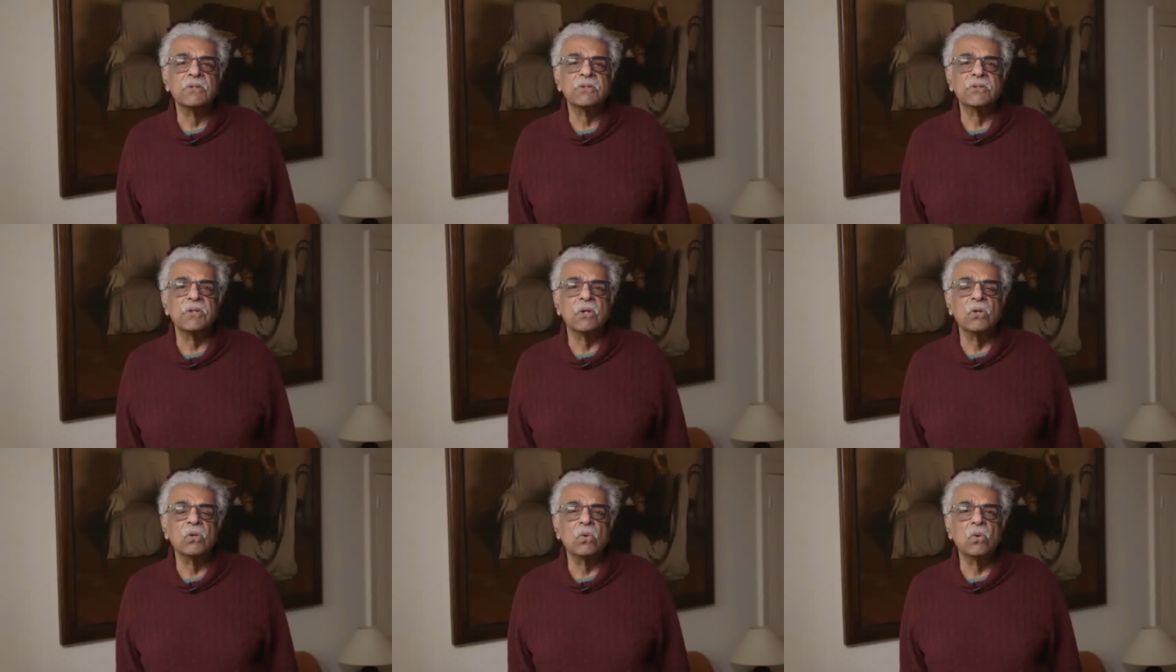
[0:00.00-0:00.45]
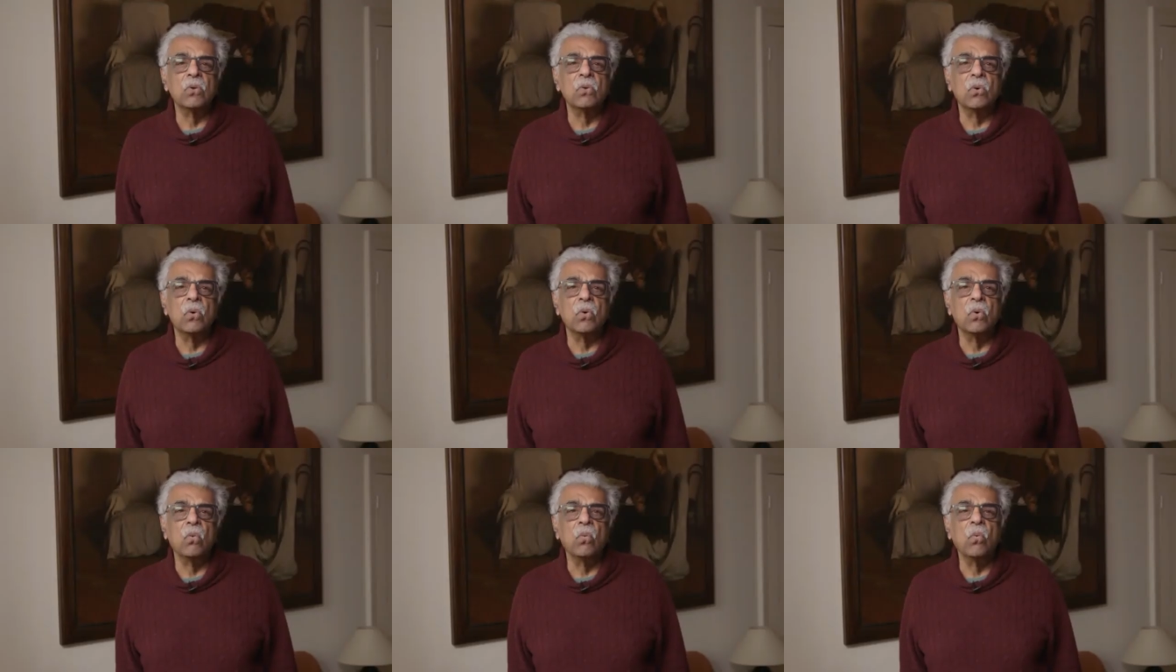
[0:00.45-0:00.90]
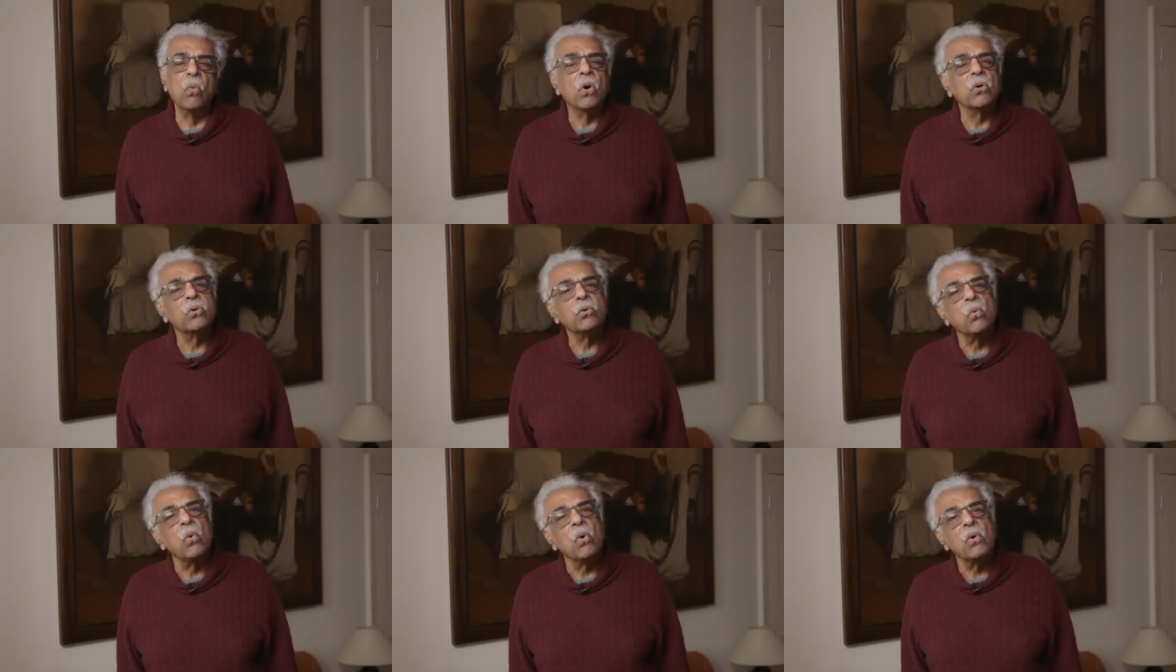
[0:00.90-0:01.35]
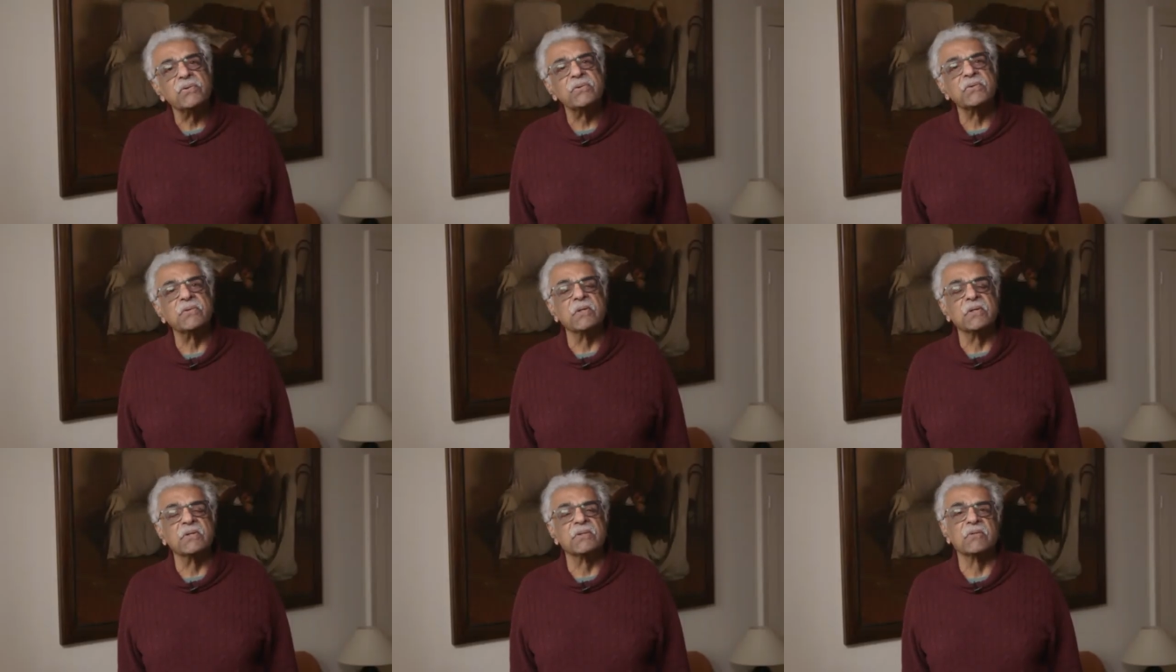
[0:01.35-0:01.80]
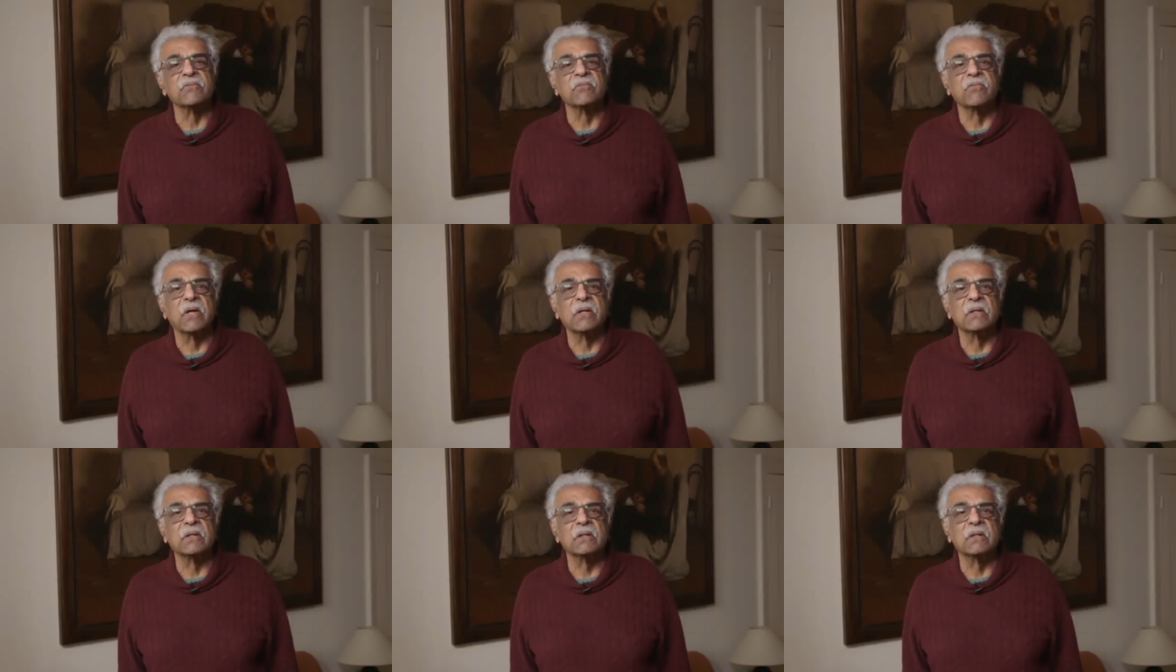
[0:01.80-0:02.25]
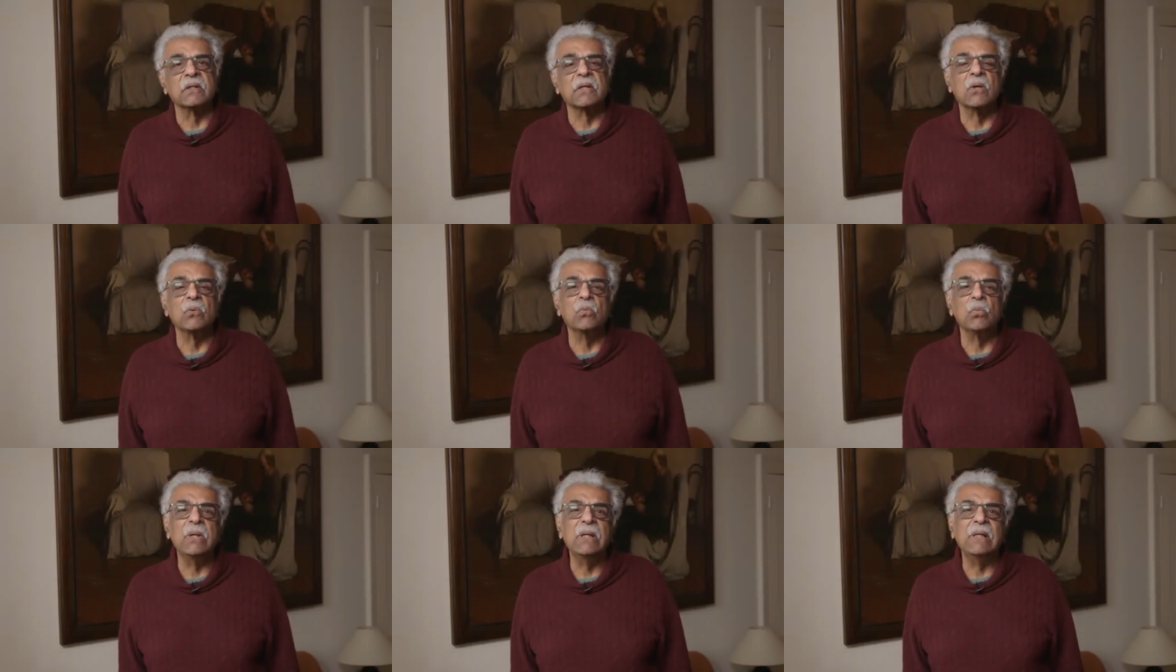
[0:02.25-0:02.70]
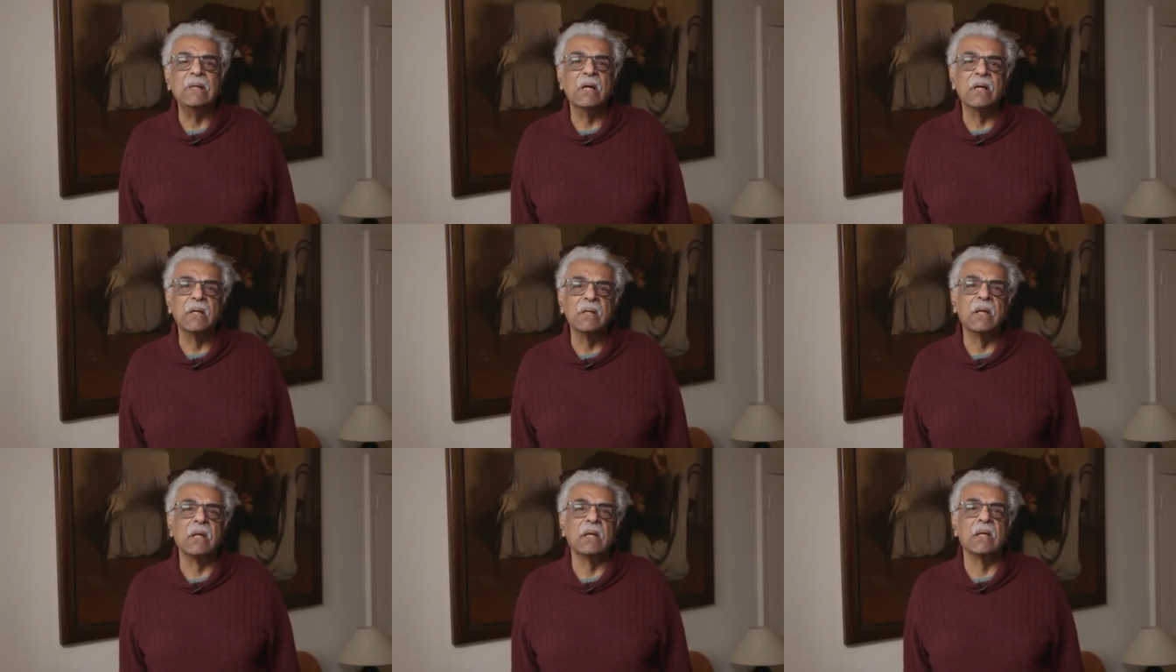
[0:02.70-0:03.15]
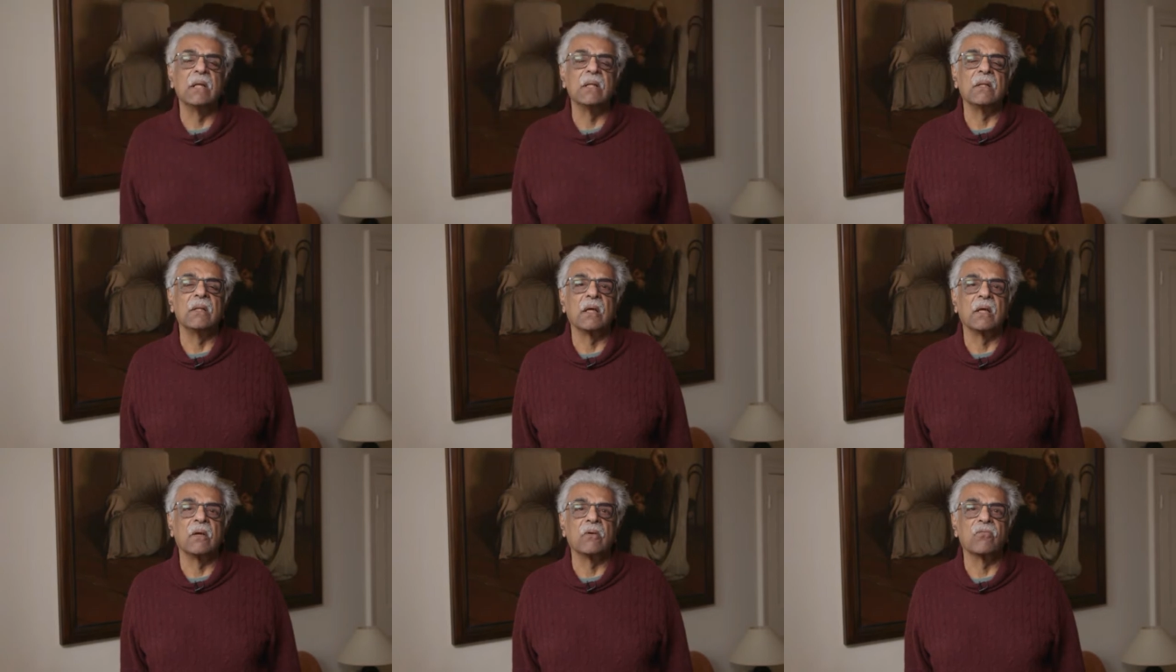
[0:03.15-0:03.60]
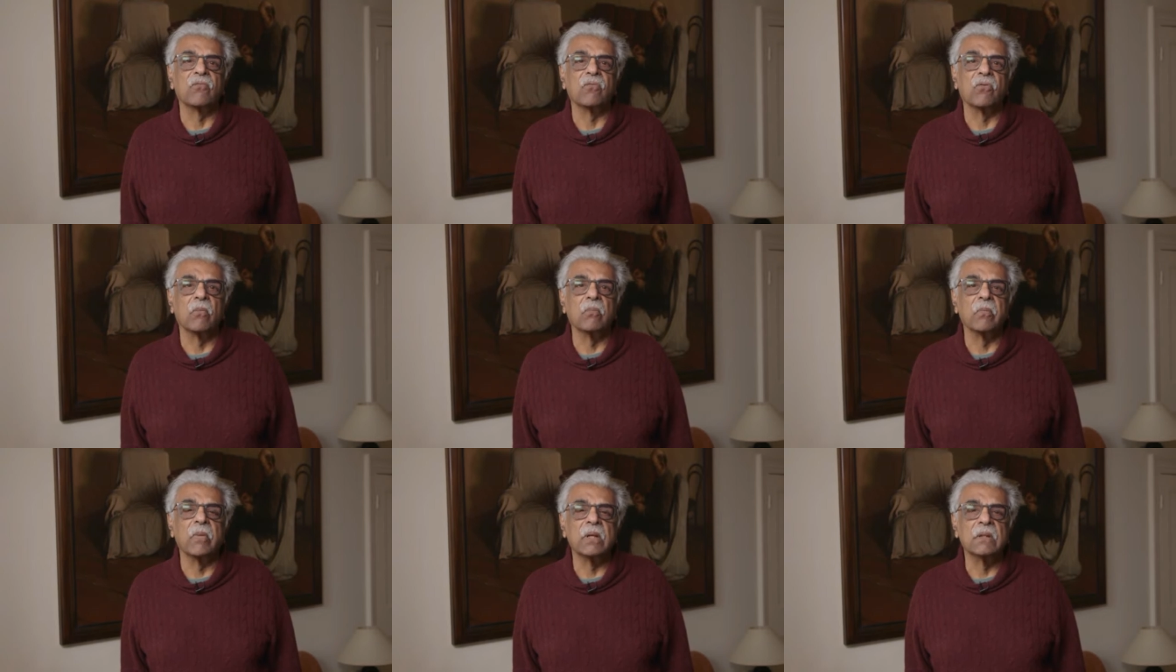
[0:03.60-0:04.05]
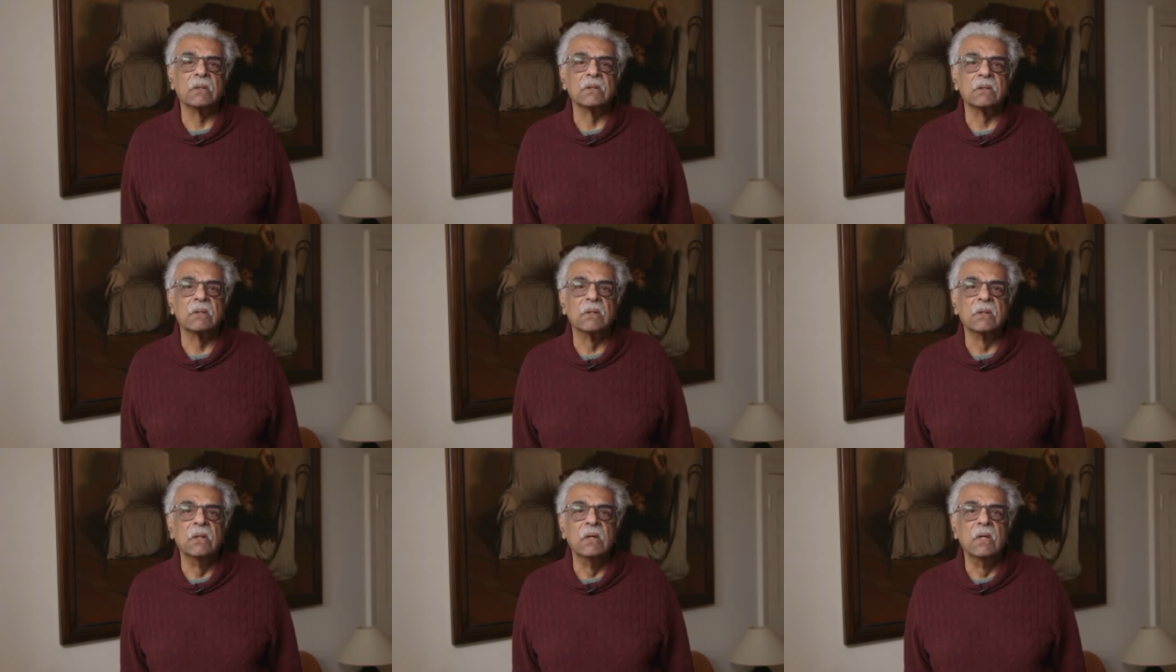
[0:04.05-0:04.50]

So what was this event and can we learn anything from it?